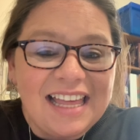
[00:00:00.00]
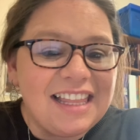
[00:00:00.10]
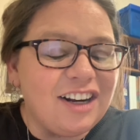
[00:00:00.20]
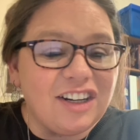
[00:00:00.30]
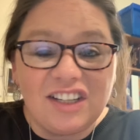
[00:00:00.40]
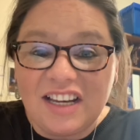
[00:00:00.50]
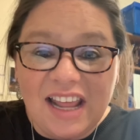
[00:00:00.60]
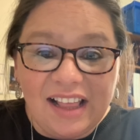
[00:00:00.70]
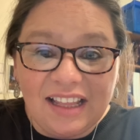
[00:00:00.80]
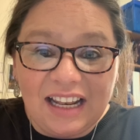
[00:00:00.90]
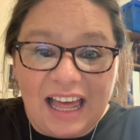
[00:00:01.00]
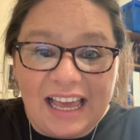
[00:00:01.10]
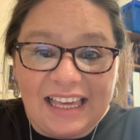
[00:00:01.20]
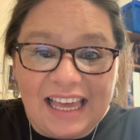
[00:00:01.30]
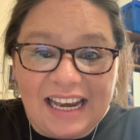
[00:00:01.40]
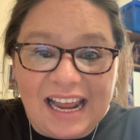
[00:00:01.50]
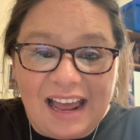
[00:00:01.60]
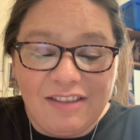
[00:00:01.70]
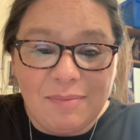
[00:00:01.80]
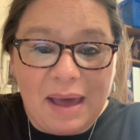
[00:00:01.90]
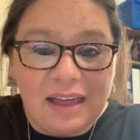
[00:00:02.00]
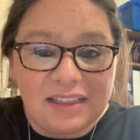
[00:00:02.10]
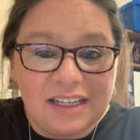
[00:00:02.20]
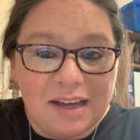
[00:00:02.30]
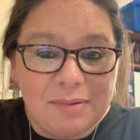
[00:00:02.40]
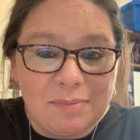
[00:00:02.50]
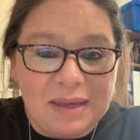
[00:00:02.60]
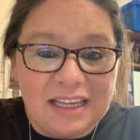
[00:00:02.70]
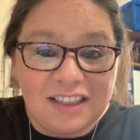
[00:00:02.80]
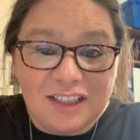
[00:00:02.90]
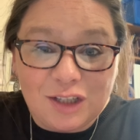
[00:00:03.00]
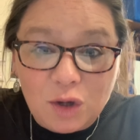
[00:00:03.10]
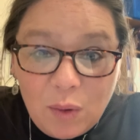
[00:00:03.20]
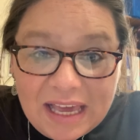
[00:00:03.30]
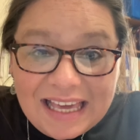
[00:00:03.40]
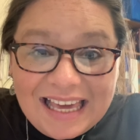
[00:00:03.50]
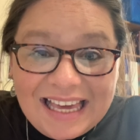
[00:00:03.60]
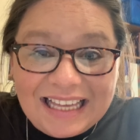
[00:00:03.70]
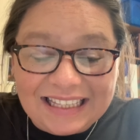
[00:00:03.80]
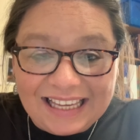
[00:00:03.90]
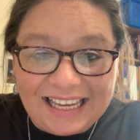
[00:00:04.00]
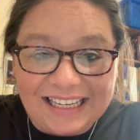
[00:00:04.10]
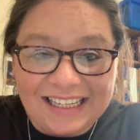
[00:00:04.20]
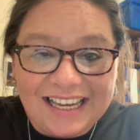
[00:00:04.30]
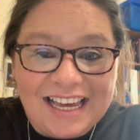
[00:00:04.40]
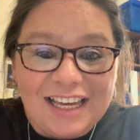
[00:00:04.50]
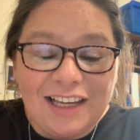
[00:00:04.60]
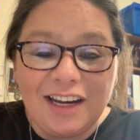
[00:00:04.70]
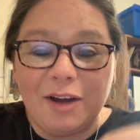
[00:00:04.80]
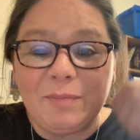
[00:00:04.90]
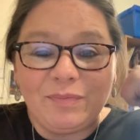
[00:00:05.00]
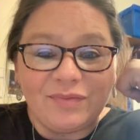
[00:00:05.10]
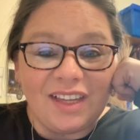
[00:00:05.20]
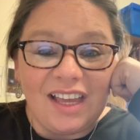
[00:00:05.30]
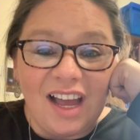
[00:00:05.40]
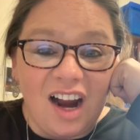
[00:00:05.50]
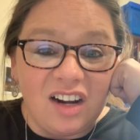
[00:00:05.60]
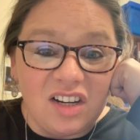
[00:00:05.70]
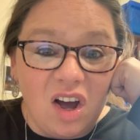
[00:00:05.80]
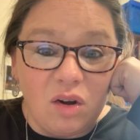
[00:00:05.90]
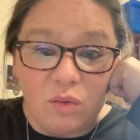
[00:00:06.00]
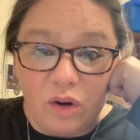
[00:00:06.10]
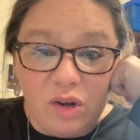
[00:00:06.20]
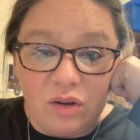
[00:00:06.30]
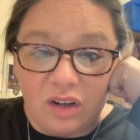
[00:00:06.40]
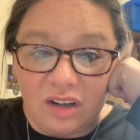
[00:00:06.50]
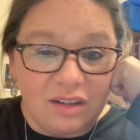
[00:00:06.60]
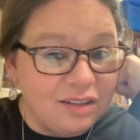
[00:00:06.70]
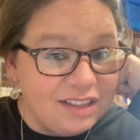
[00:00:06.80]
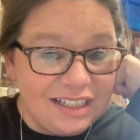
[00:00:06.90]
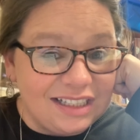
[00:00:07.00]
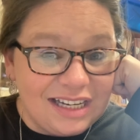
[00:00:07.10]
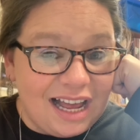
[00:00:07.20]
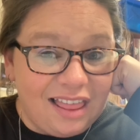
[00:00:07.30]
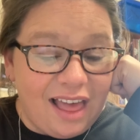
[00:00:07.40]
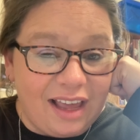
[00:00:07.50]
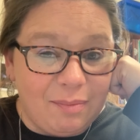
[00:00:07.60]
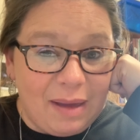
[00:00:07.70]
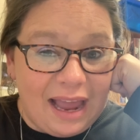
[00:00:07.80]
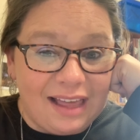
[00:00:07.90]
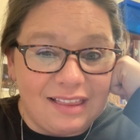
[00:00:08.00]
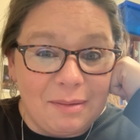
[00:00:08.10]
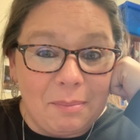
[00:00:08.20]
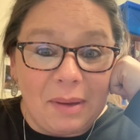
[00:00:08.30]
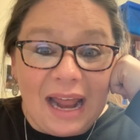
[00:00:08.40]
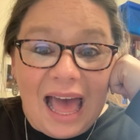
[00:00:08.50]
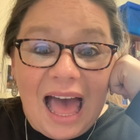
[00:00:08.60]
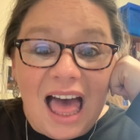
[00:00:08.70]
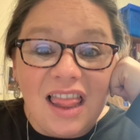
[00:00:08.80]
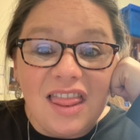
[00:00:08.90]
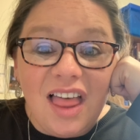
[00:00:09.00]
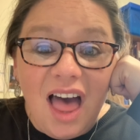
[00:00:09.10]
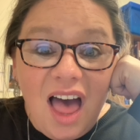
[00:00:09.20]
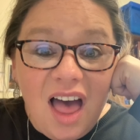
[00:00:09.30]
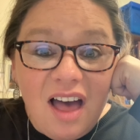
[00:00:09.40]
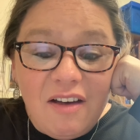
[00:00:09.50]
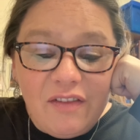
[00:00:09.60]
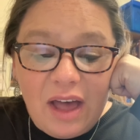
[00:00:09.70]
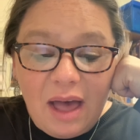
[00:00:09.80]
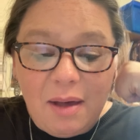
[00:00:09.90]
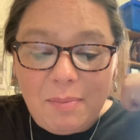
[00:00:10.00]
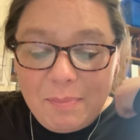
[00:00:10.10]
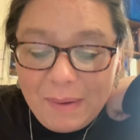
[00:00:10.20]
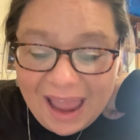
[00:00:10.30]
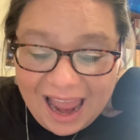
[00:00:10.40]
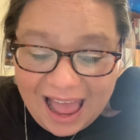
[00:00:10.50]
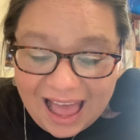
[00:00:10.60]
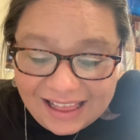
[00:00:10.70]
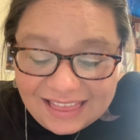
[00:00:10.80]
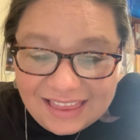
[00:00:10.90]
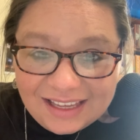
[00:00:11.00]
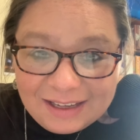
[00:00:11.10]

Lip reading: There's nothing like getting out of the bathtub and being squeaky clean. You know, our dog Ruger does not like a bath, but I love a bath.